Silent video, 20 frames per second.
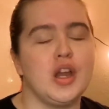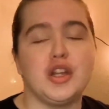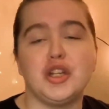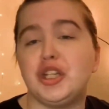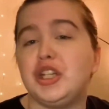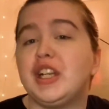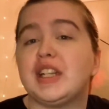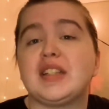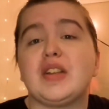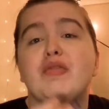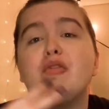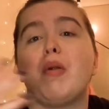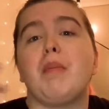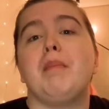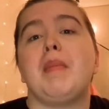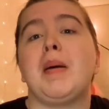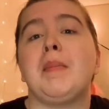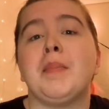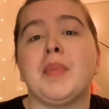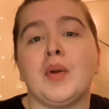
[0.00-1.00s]
She doesn't
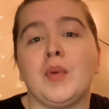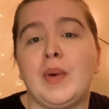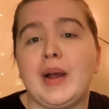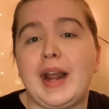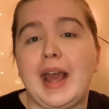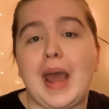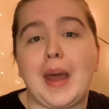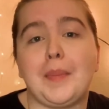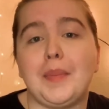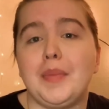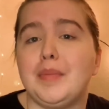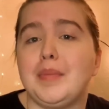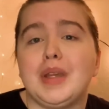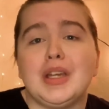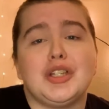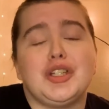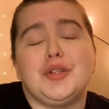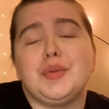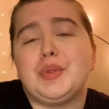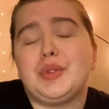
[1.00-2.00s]
remember what happened
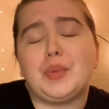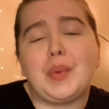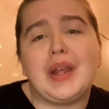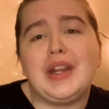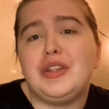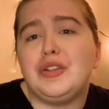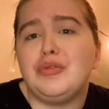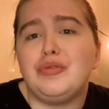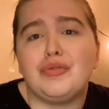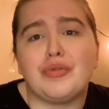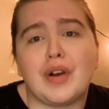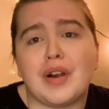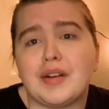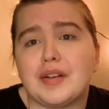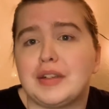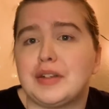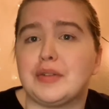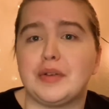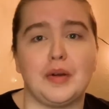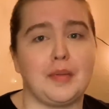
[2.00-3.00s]
because she was way too
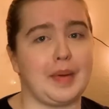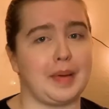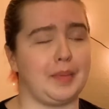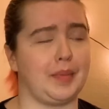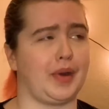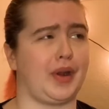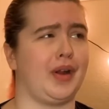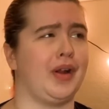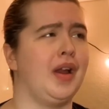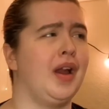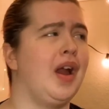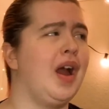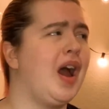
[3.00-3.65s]
drunk to remember.